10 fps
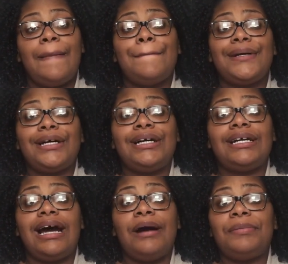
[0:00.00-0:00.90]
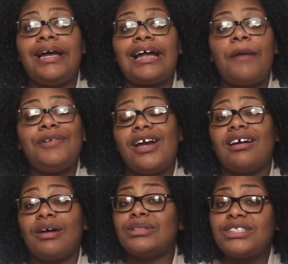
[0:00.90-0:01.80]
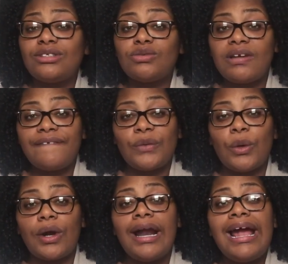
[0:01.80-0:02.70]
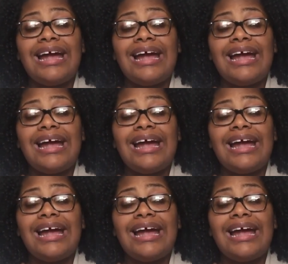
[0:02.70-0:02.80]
But I'm like, I'm young, I'm still 24,